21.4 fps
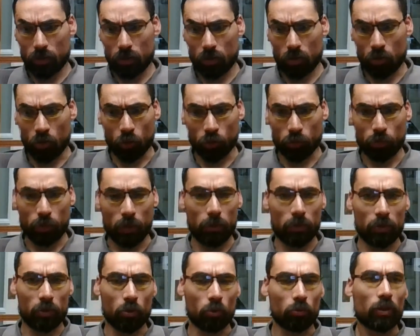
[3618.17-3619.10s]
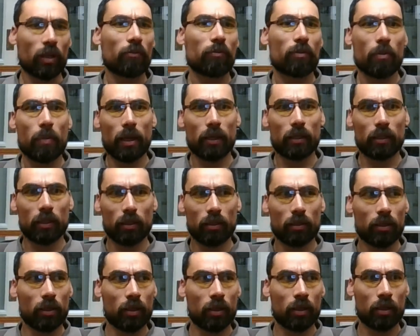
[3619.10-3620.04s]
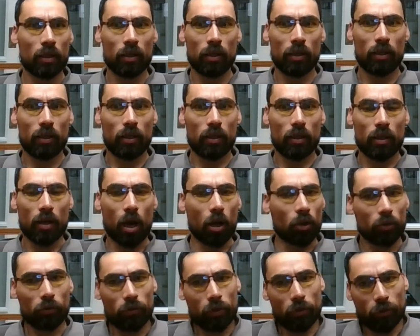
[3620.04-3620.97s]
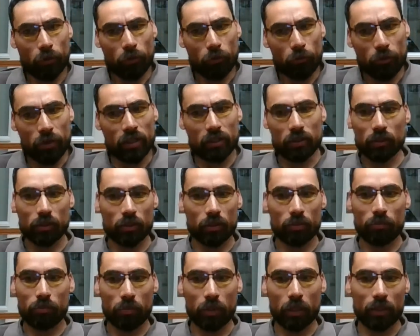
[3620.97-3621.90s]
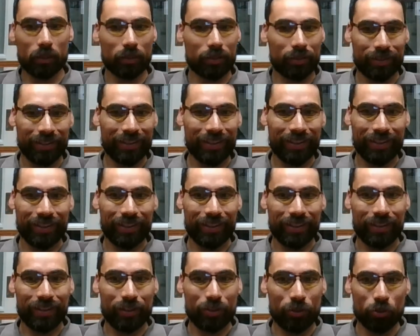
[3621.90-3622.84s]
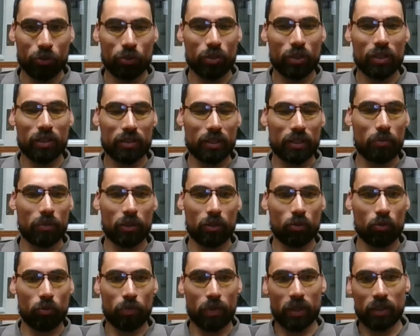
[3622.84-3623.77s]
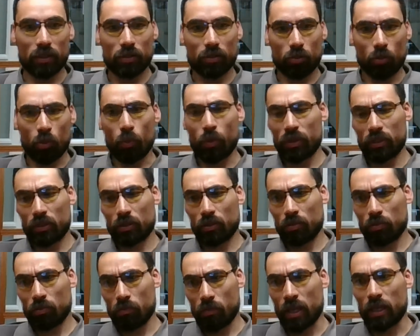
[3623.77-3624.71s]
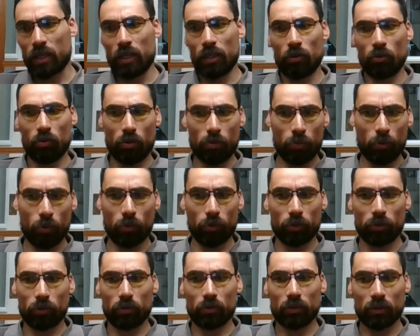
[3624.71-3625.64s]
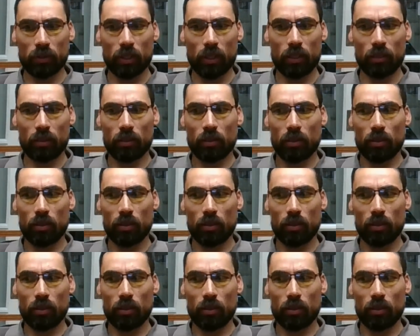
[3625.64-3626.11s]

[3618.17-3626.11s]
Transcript: those people don't have the money, yeah, out of different reasons. But usually somebody who pays always money into a poker site,